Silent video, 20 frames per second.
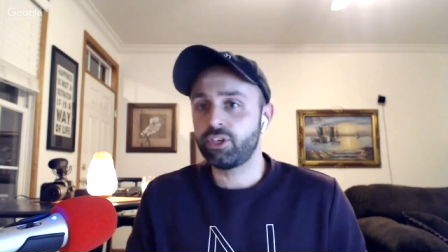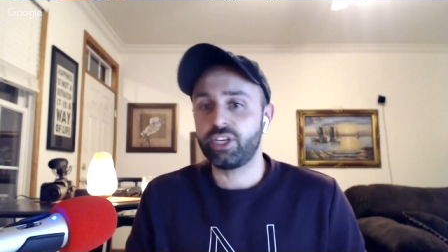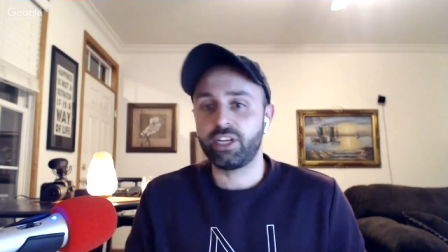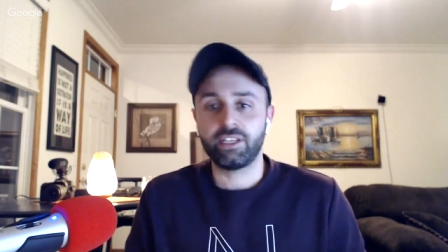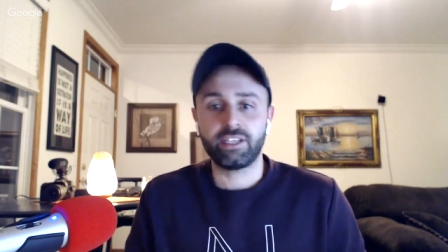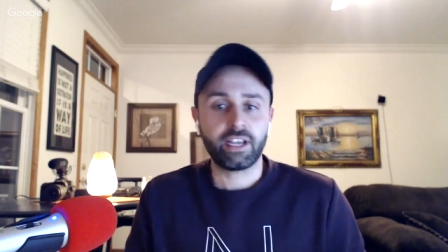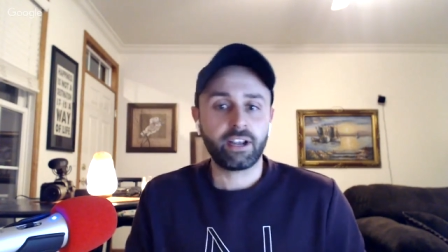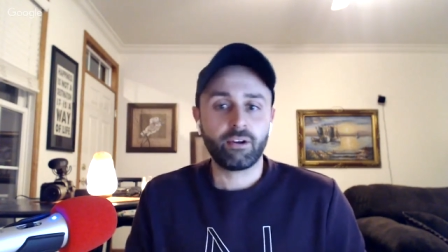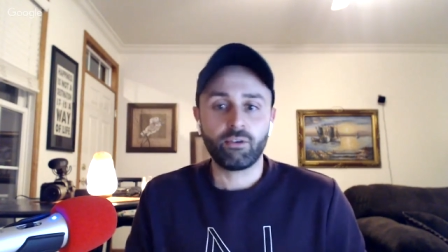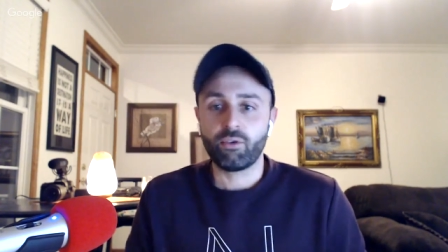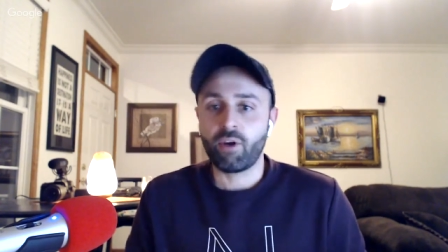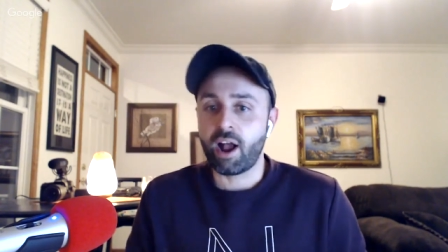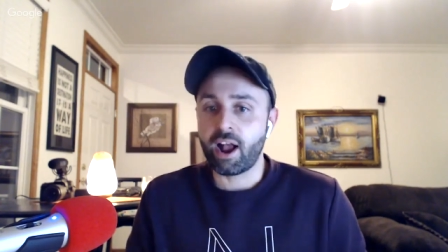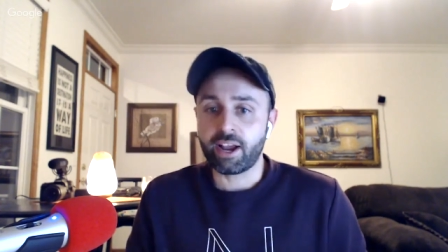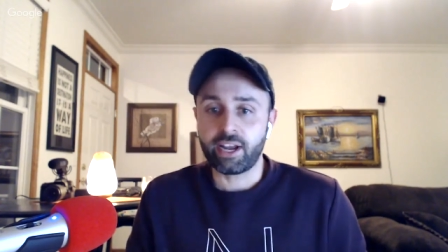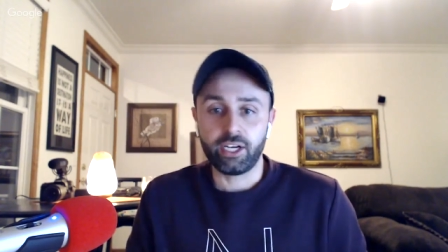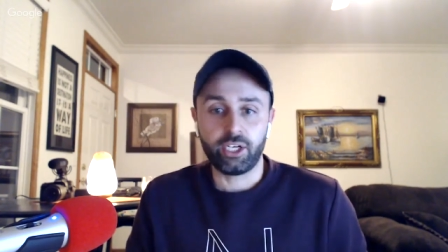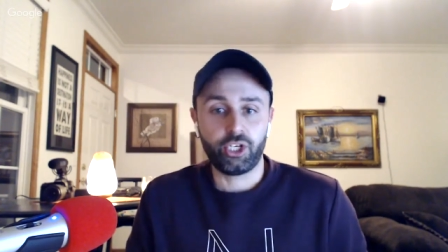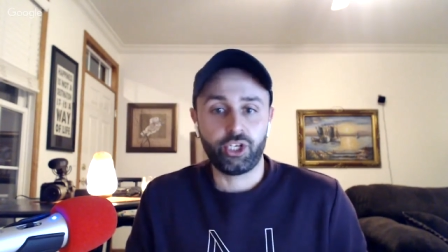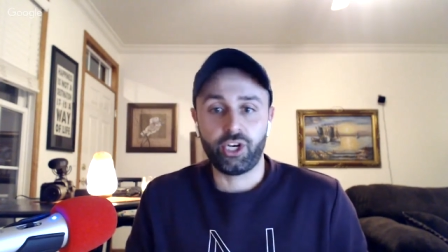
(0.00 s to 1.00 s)
It's like a
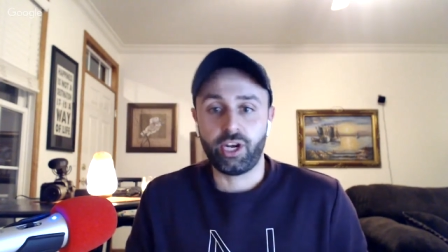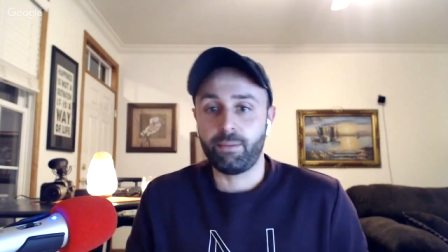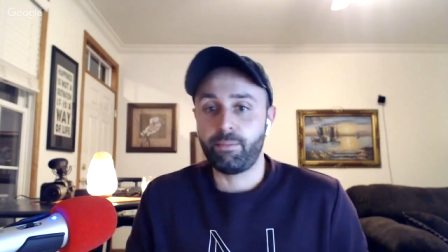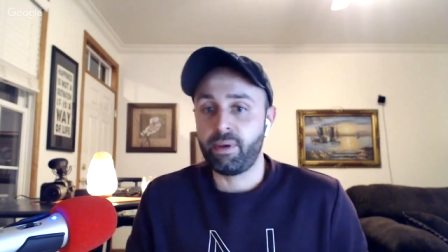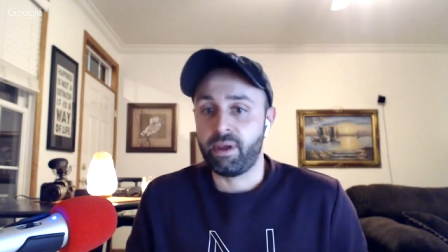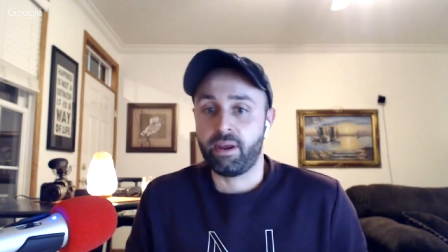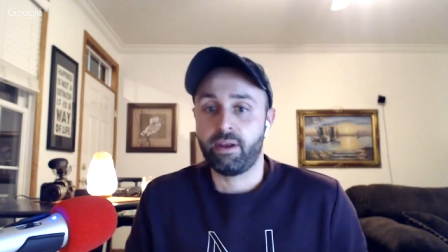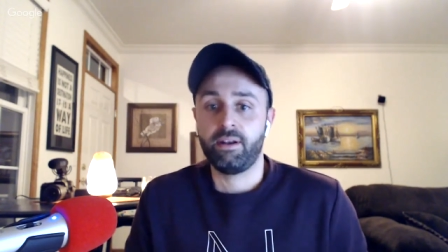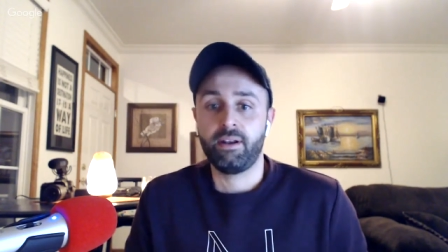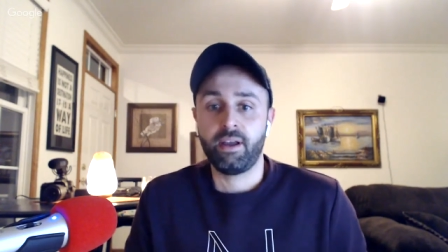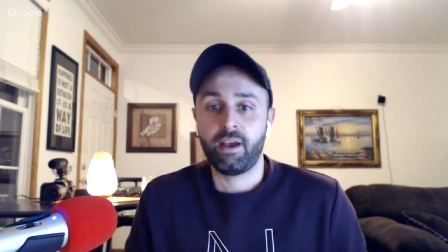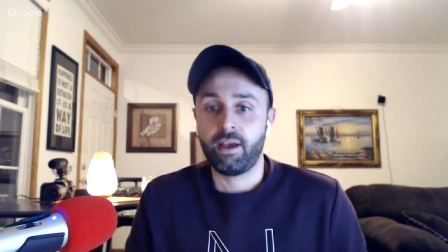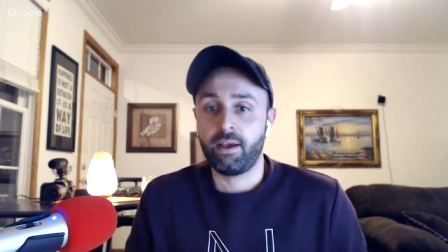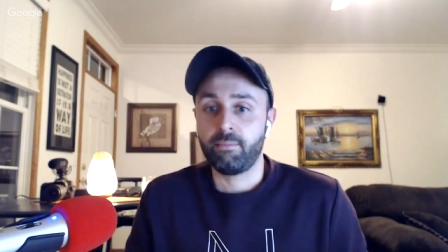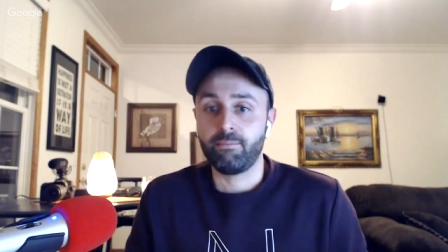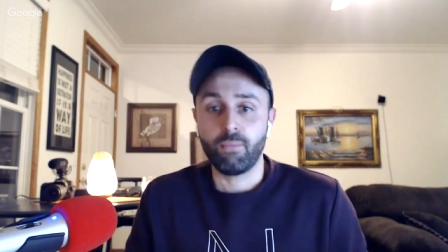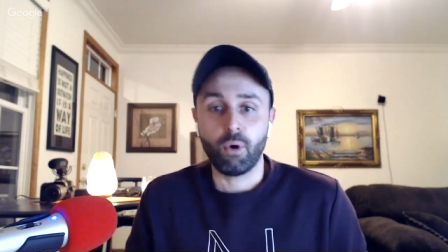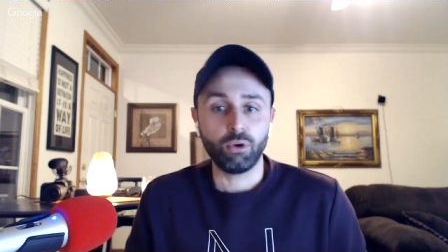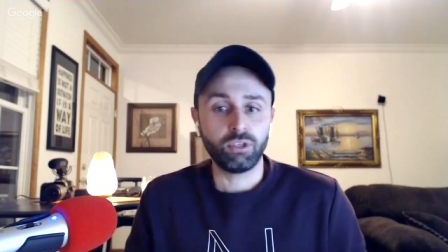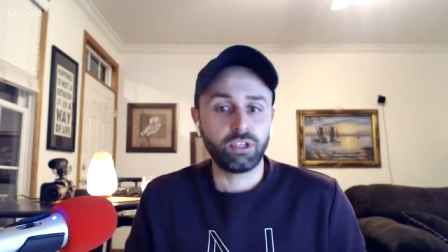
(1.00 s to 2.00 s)
rocket ship. And uh,
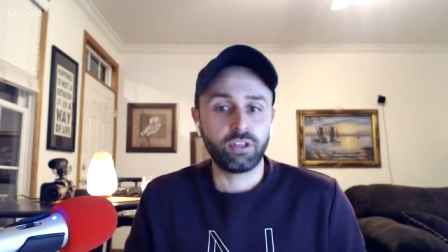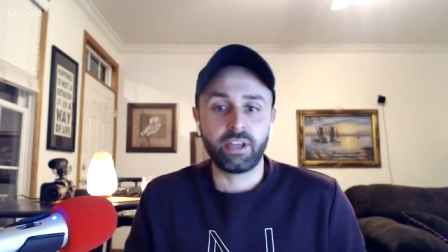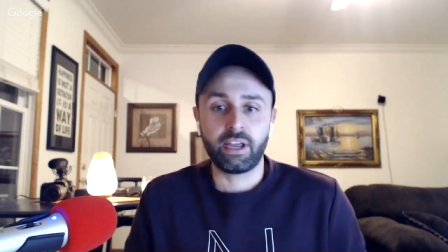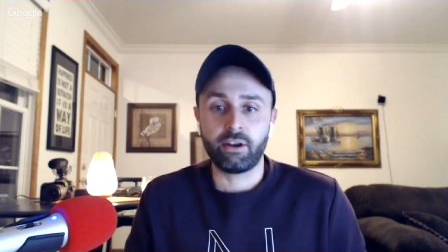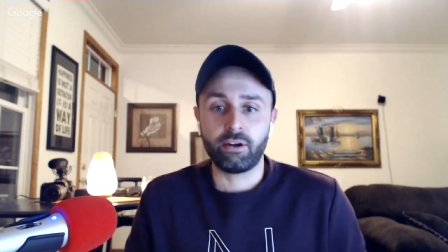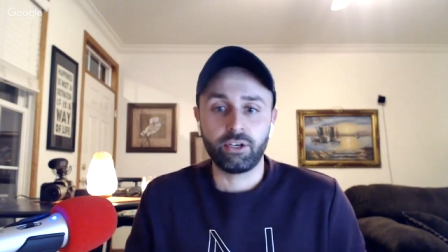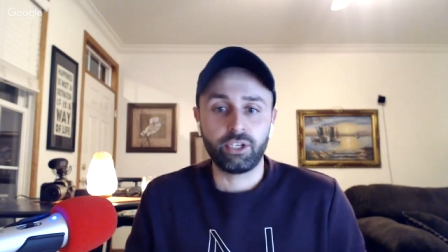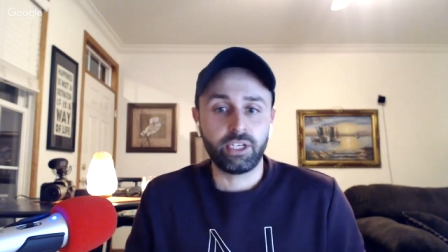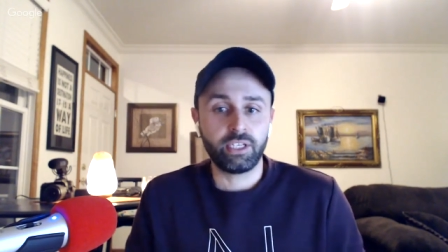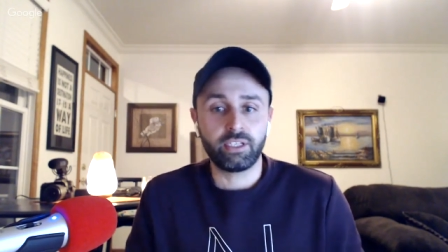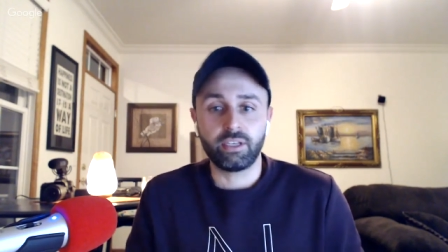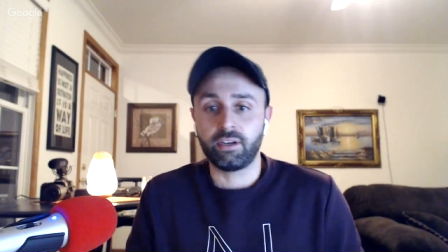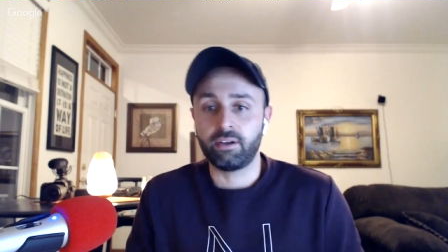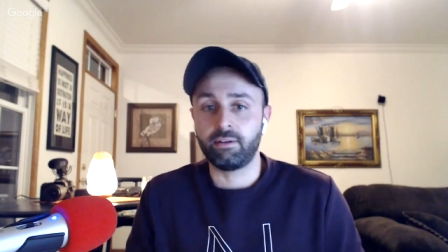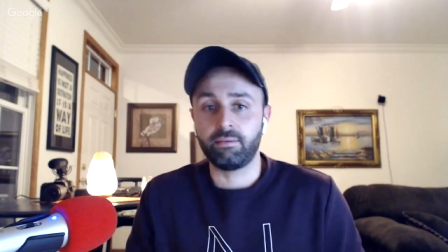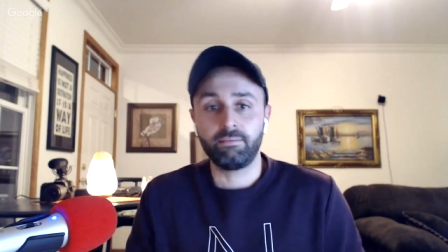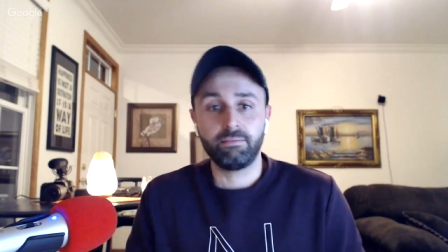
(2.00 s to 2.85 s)
most of the energy is going to